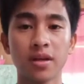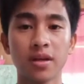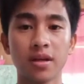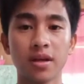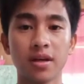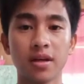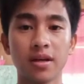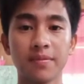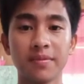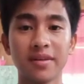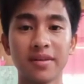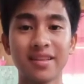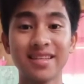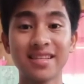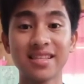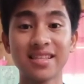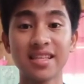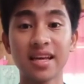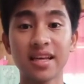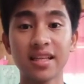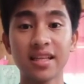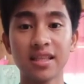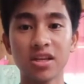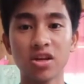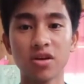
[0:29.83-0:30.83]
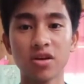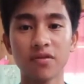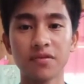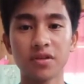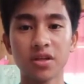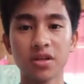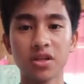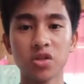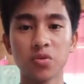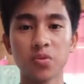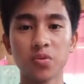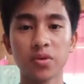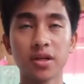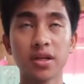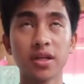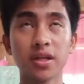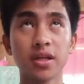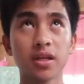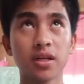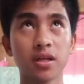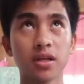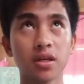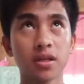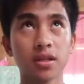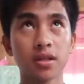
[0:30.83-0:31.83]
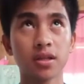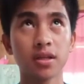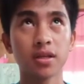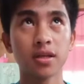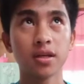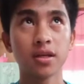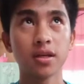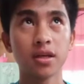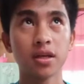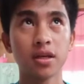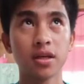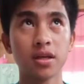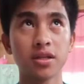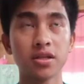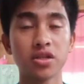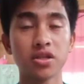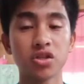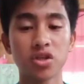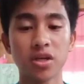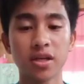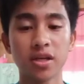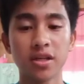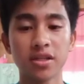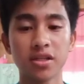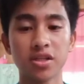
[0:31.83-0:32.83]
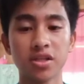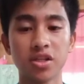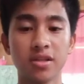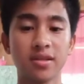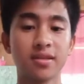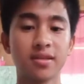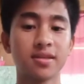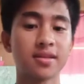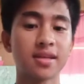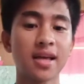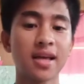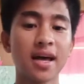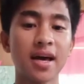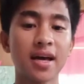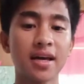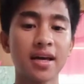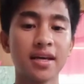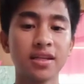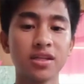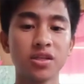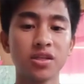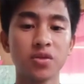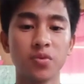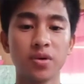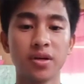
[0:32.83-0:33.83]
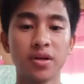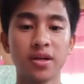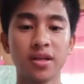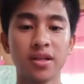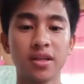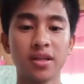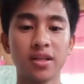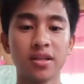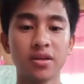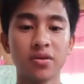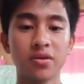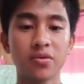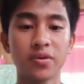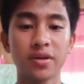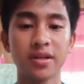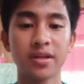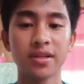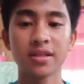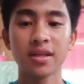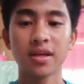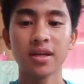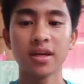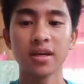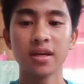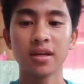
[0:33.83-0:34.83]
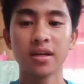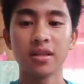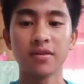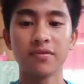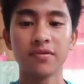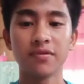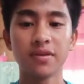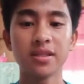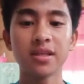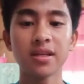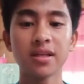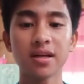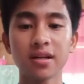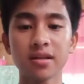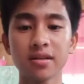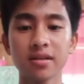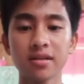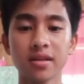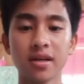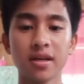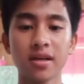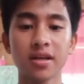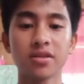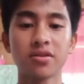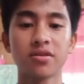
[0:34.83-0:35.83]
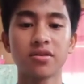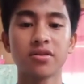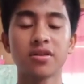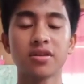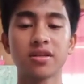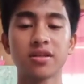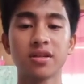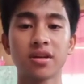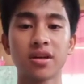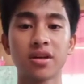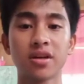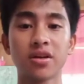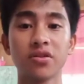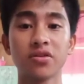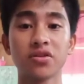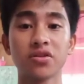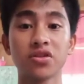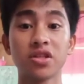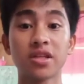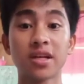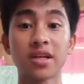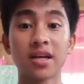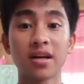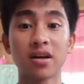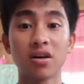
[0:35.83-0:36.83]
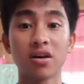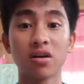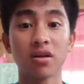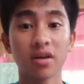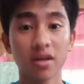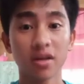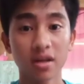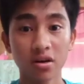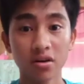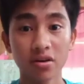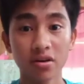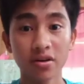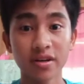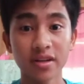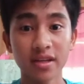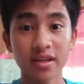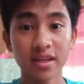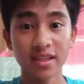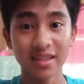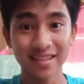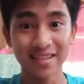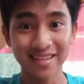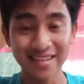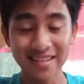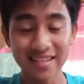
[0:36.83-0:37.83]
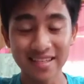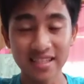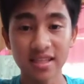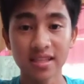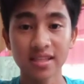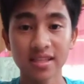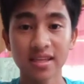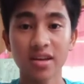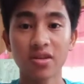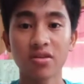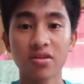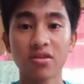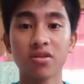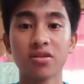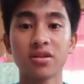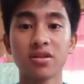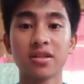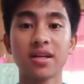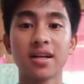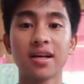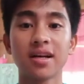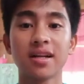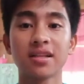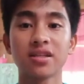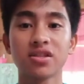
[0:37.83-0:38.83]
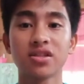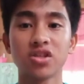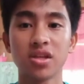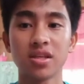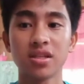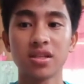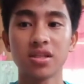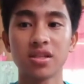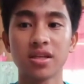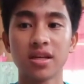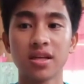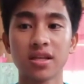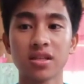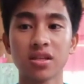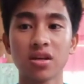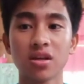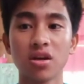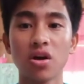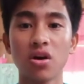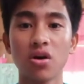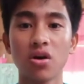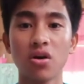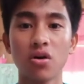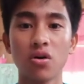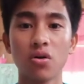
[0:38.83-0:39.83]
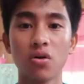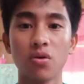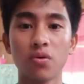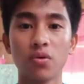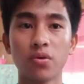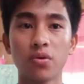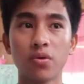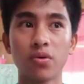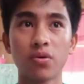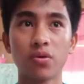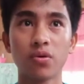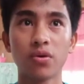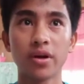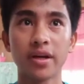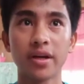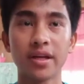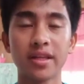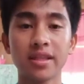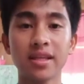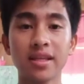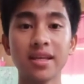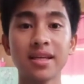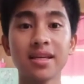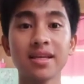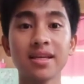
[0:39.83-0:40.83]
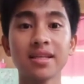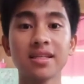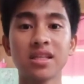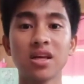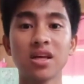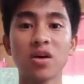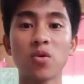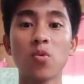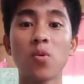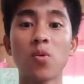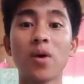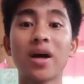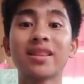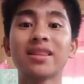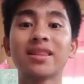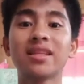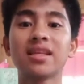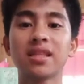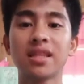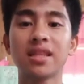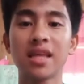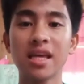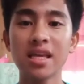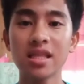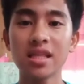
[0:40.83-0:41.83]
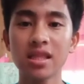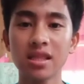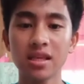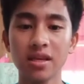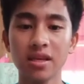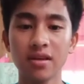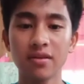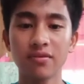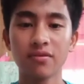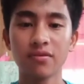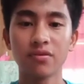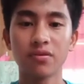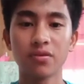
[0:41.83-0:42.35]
Uh, it is the idea of change wherein it is change in size, wherein it increase the physical size or the psychological, or it is the psychological changes, or it is the quantitative.